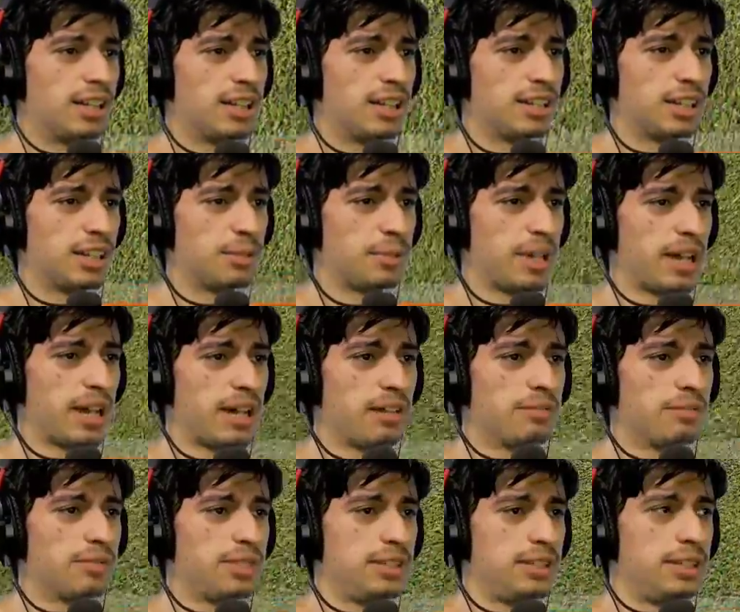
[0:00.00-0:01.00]
Then we
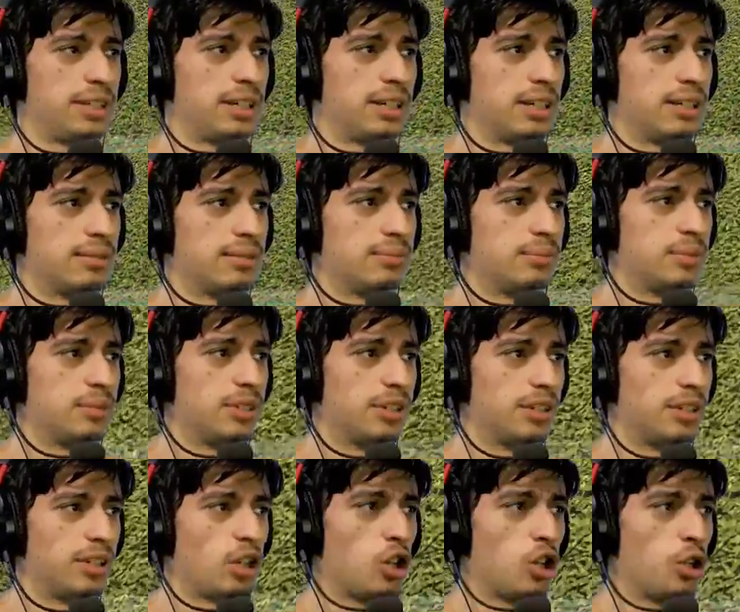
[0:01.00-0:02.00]
have the
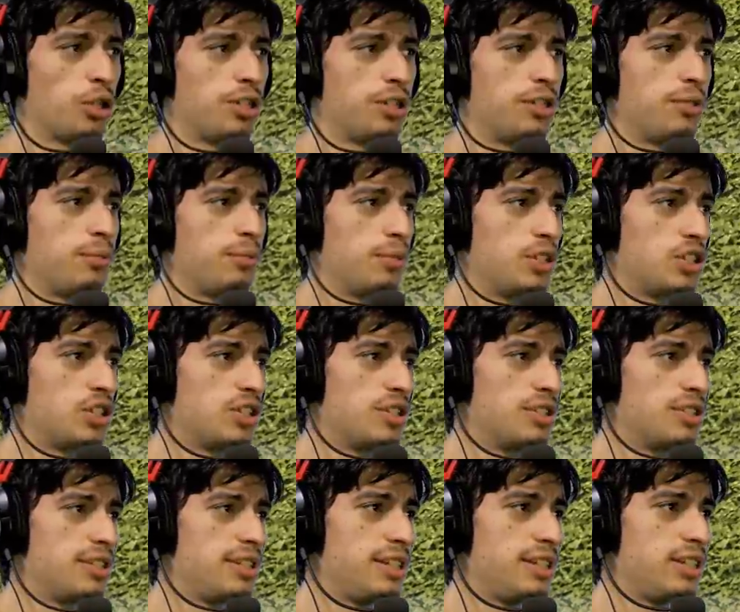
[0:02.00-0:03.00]
hood, which
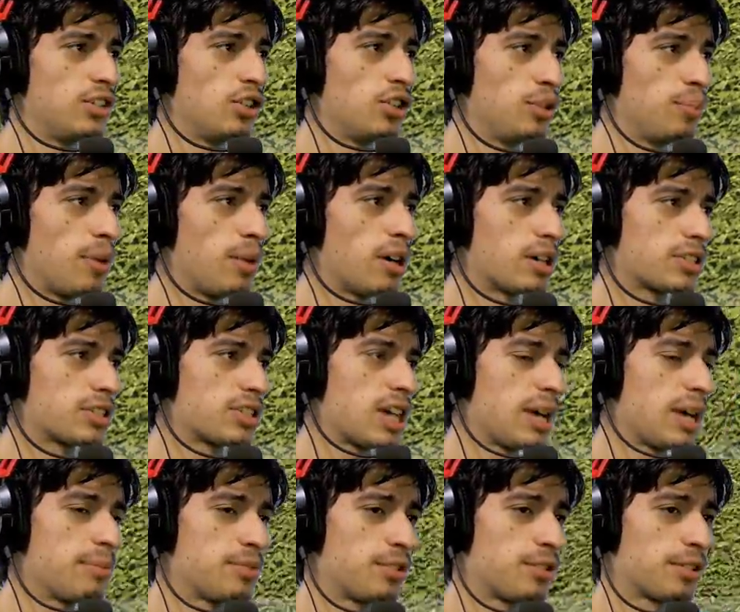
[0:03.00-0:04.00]
is the hood box
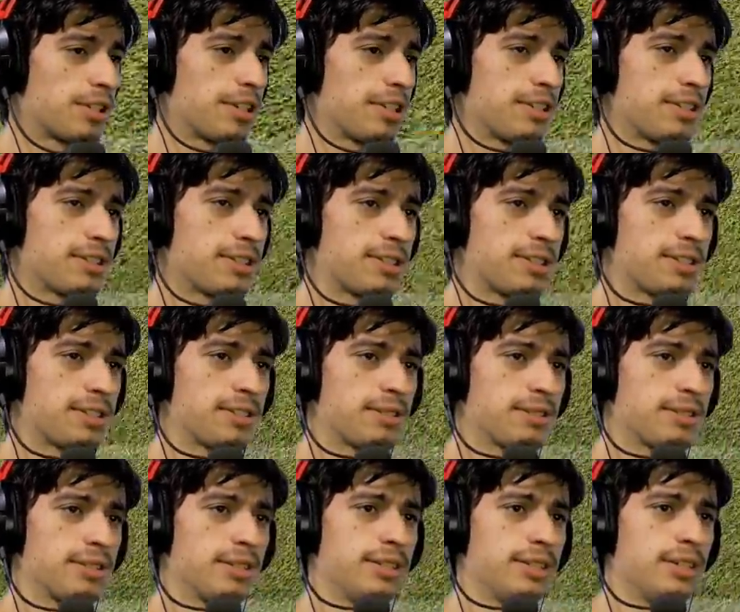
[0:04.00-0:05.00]
time circuits,
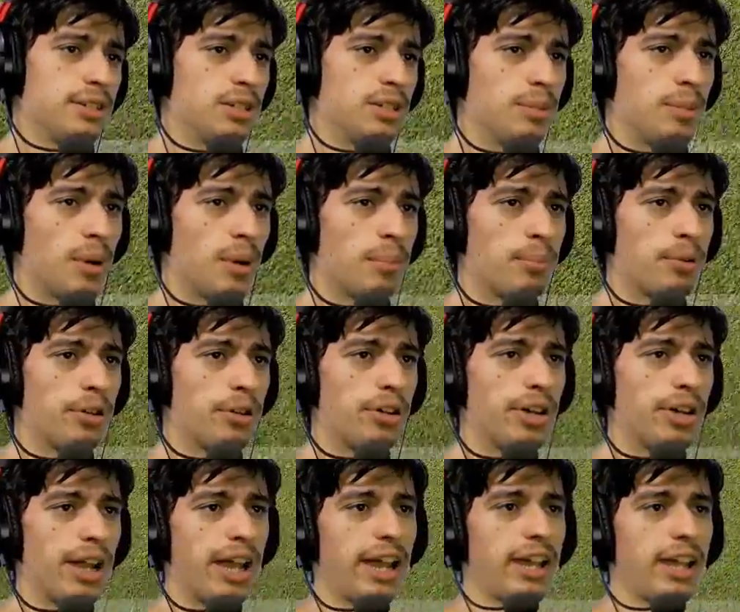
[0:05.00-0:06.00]
the
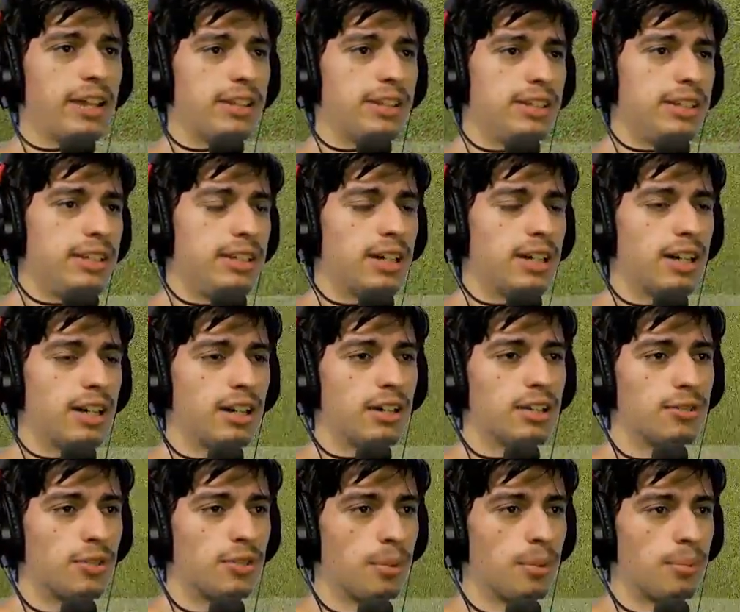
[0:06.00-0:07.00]
bumper, and the
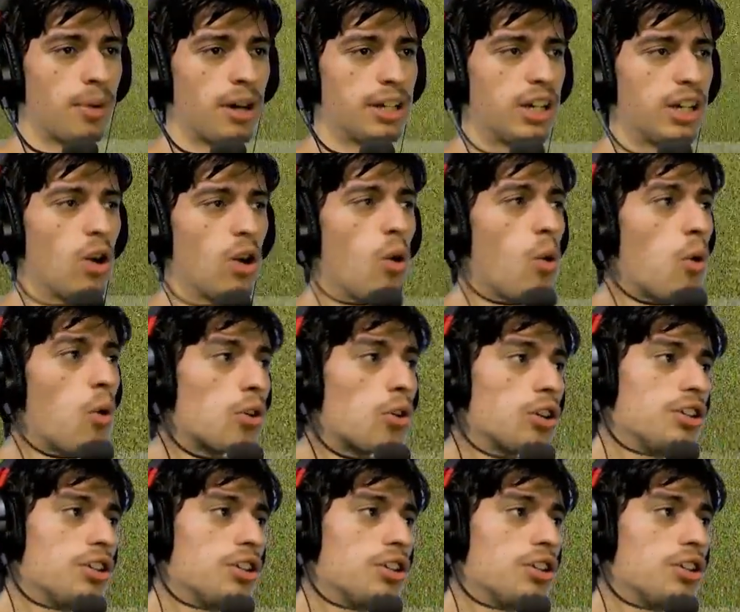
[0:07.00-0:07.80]
front bonnet, or